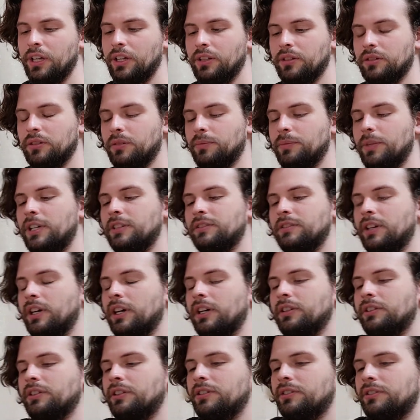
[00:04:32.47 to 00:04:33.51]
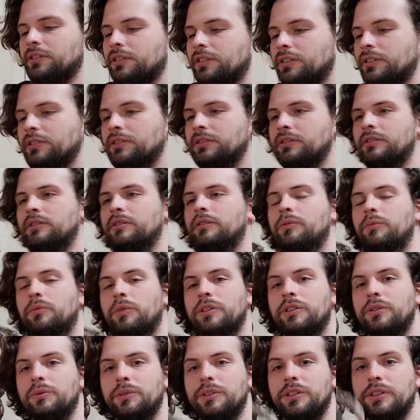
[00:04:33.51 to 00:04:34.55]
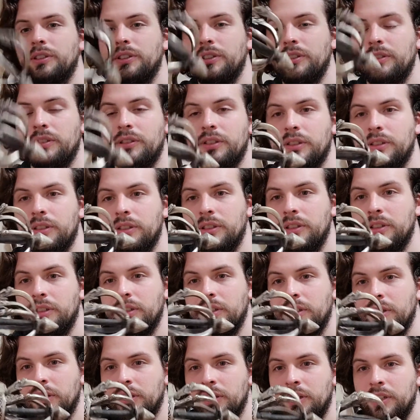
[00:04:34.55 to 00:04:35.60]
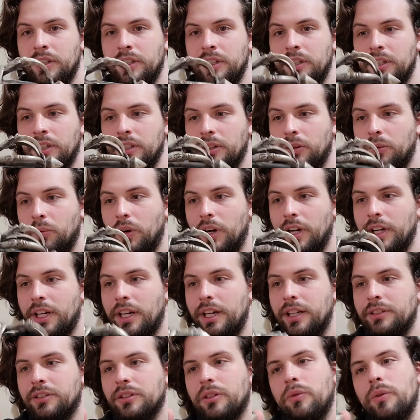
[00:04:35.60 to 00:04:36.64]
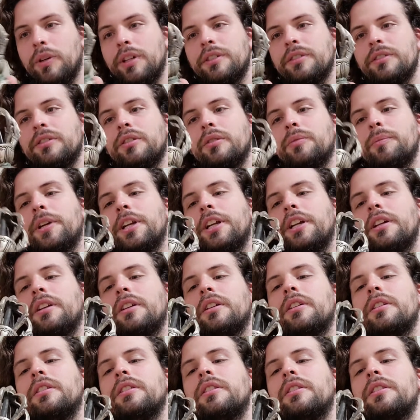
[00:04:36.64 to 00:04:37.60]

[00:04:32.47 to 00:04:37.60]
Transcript: So I'm not entirely certain what's with this, why it has quite so many.